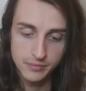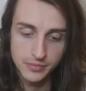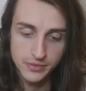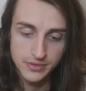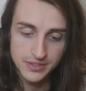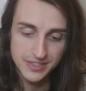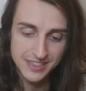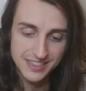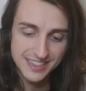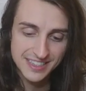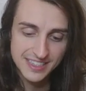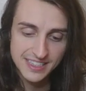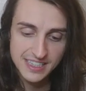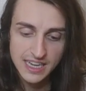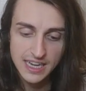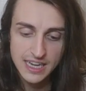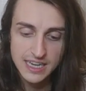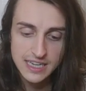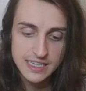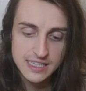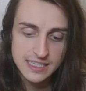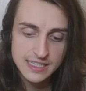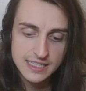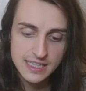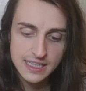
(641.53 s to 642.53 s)
But this is
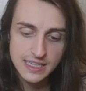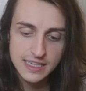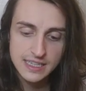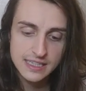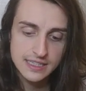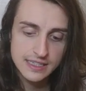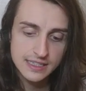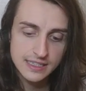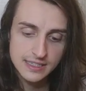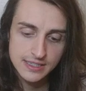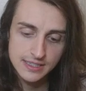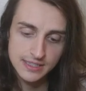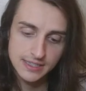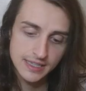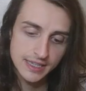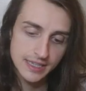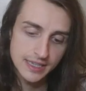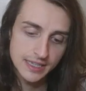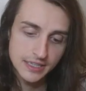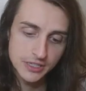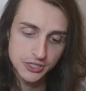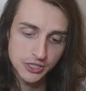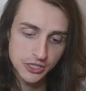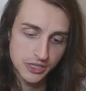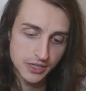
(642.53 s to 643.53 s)
kind of setting the
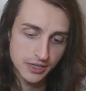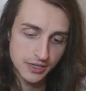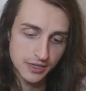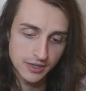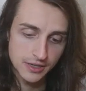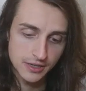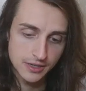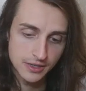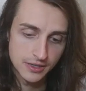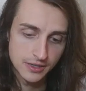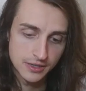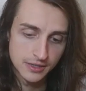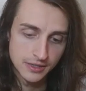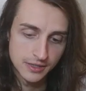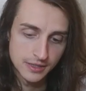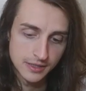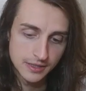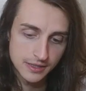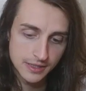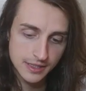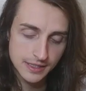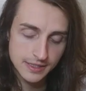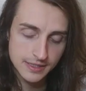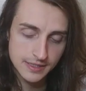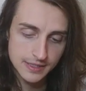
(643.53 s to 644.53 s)
stage here.
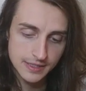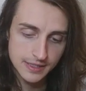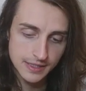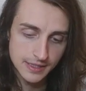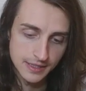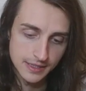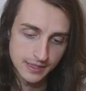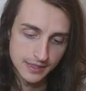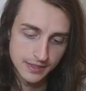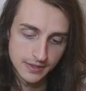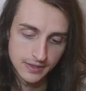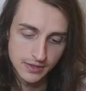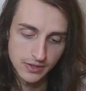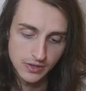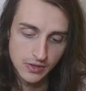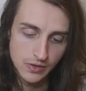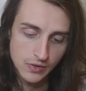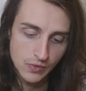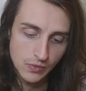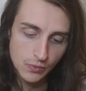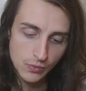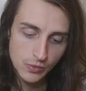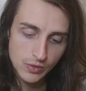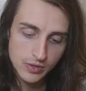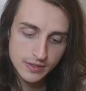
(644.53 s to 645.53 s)
Let's see.
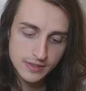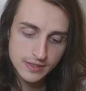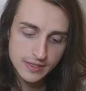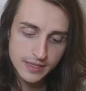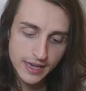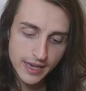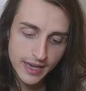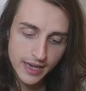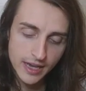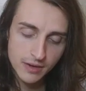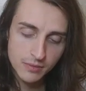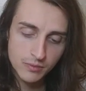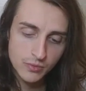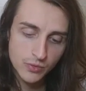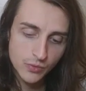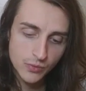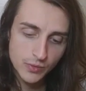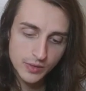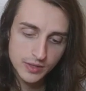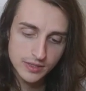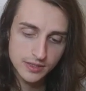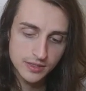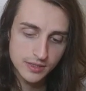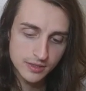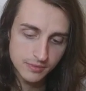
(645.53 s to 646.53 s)
What is the animal
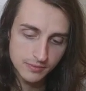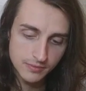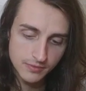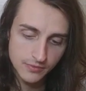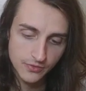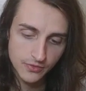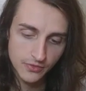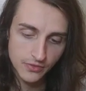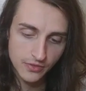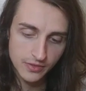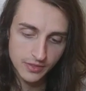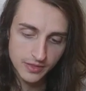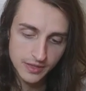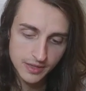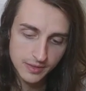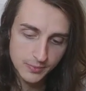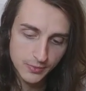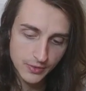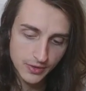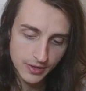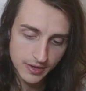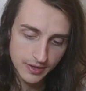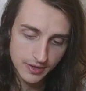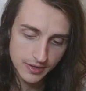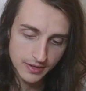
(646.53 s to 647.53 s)
wisdom for
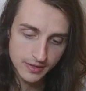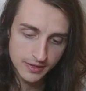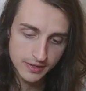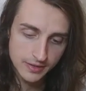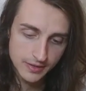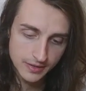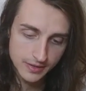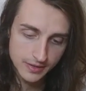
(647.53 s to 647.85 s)
Libra?